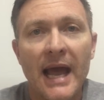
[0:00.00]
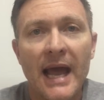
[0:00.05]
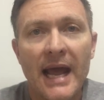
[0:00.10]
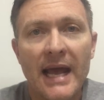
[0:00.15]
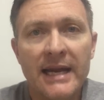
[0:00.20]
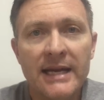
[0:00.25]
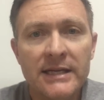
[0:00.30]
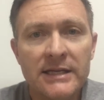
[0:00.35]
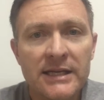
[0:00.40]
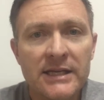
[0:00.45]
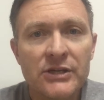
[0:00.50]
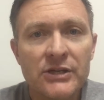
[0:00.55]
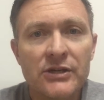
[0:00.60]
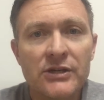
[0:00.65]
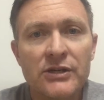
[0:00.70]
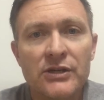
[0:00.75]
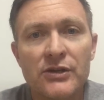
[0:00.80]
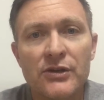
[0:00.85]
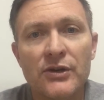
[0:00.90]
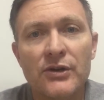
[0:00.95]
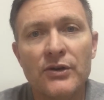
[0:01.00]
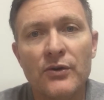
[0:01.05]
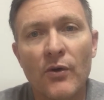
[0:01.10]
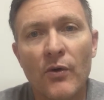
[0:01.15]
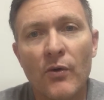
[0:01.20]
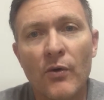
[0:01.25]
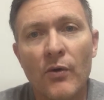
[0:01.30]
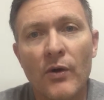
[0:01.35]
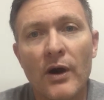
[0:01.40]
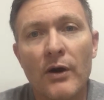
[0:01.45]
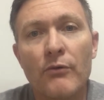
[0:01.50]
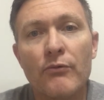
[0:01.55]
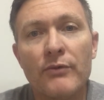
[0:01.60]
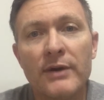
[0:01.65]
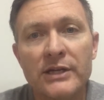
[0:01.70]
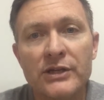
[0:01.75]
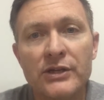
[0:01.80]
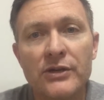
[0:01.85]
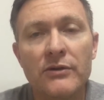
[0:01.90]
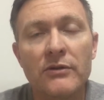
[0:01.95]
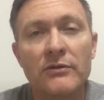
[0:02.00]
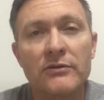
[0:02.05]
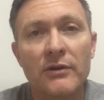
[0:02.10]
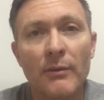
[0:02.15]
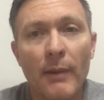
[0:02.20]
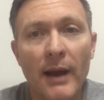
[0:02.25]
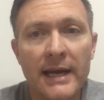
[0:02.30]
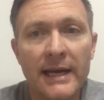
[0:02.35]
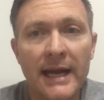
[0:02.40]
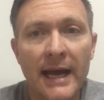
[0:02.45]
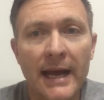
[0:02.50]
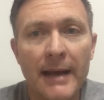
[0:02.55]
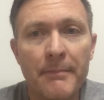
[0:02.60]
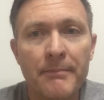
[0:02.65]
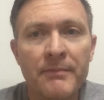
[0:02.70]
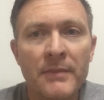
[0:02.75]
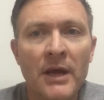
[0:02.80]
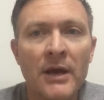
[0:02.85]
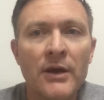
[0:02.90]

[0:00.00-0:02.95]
In addition to your original domain name,